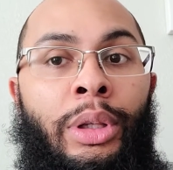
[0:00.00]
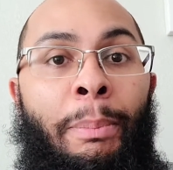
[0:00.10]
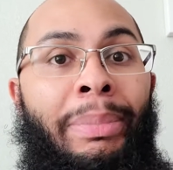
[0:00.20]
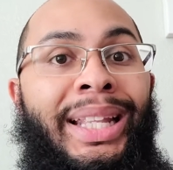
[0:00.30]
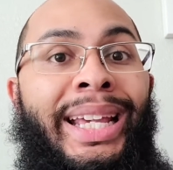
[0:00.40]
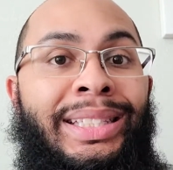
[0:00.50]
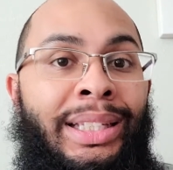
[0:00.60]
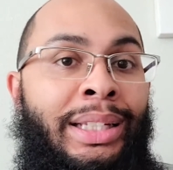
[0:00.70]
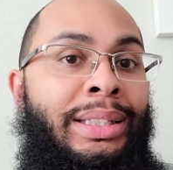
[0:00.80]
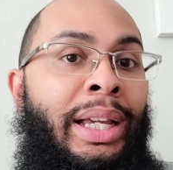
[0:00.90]

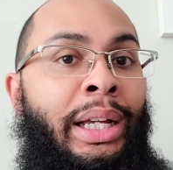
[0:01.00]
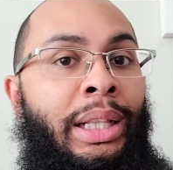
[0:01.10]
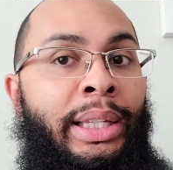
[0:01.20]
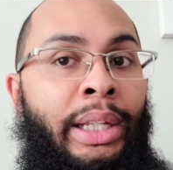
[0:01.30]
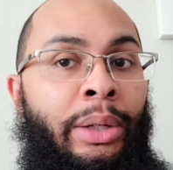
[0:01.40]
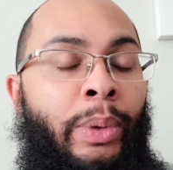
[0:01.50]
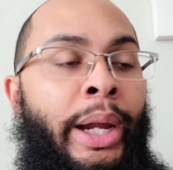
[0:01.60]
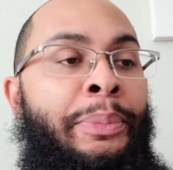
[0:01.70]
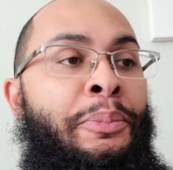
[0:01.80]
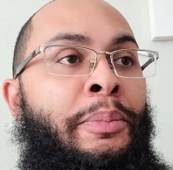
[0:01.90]
blessings and cleaning,
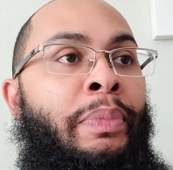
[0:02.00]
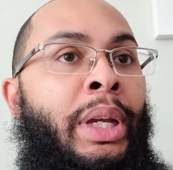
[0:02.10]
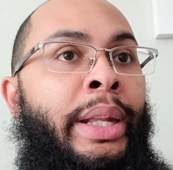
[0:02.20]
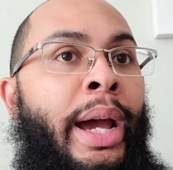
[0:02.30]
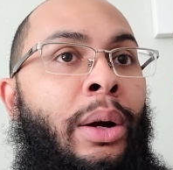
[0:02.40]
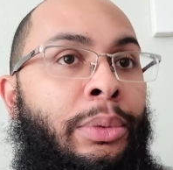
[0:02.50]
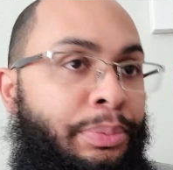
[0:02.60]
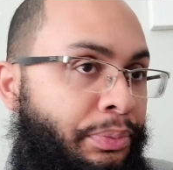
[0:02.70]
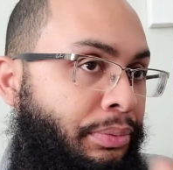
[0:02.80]
right? Now,